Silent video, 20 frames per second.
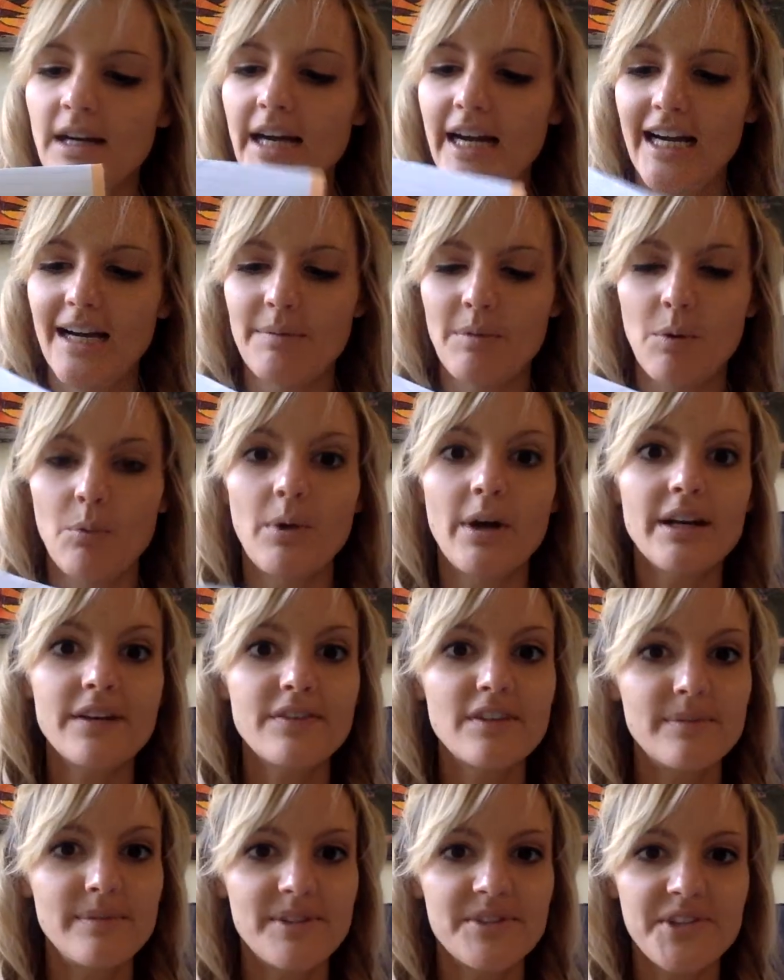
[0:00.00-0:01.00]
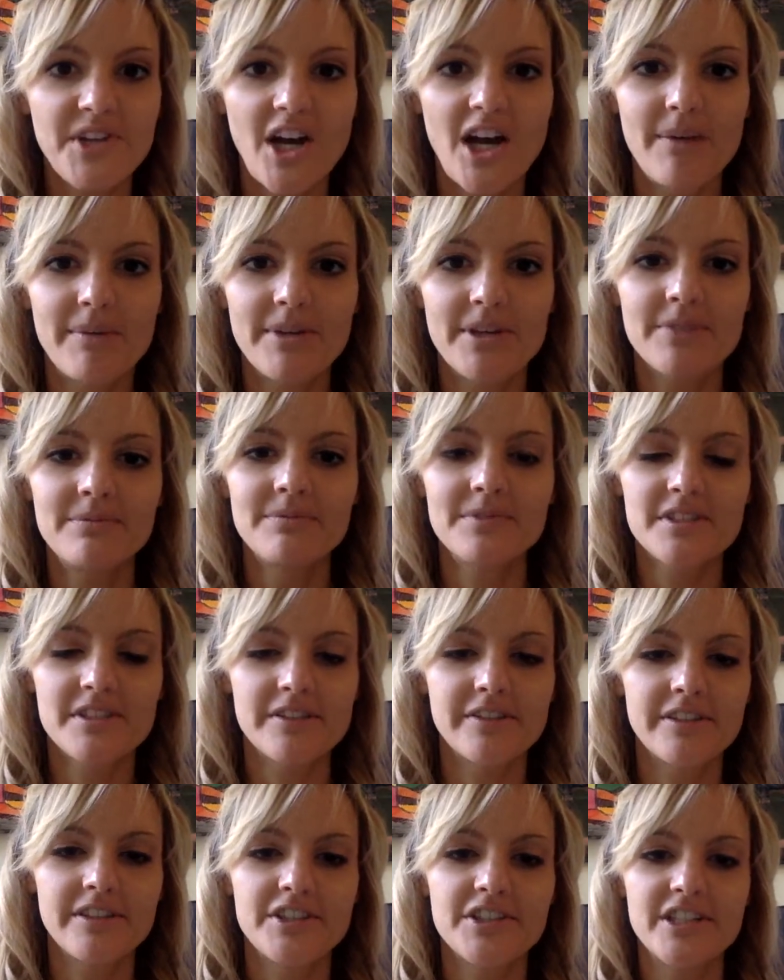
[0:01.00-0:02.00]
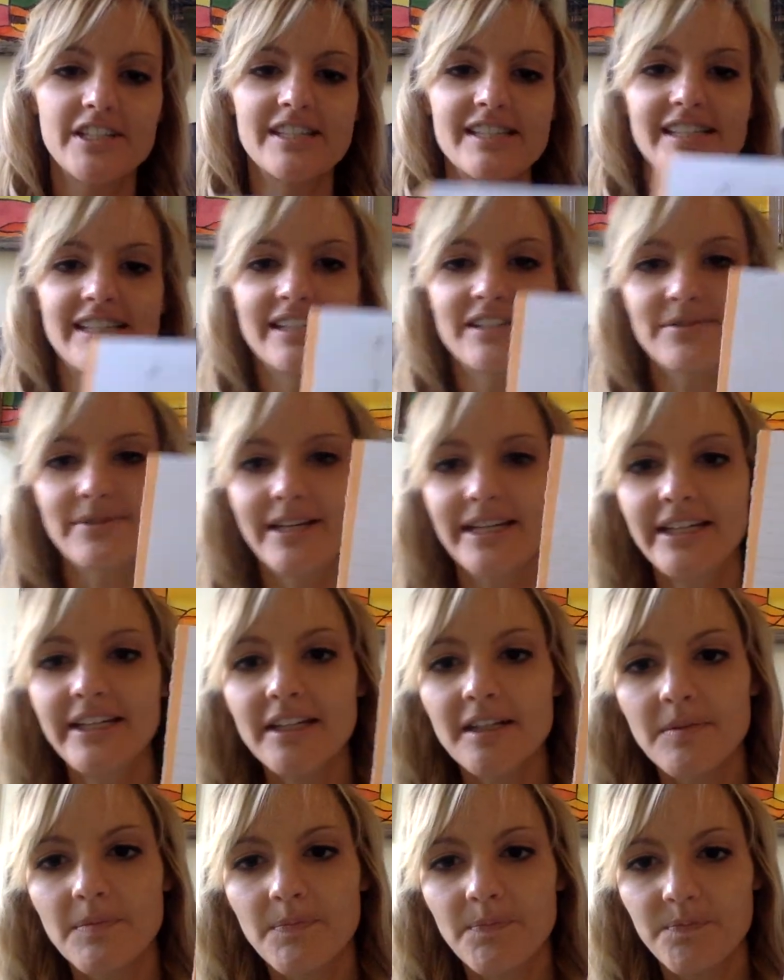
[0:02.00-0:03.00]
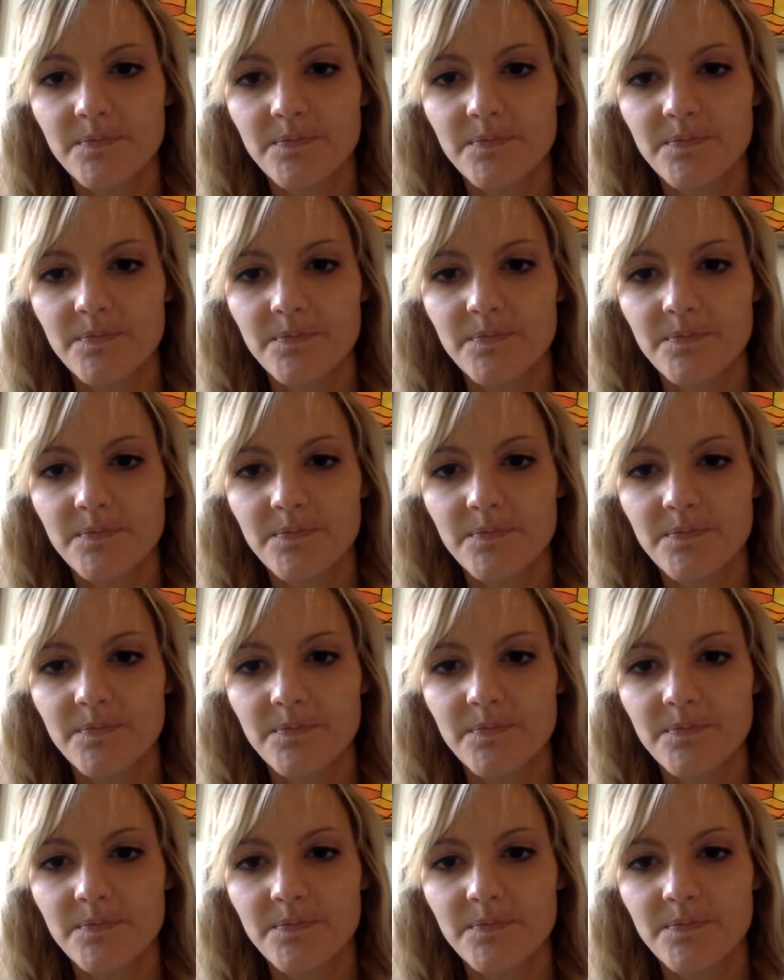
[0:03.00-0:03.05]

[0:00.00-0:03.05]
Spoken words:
One of the most common solutions is right here.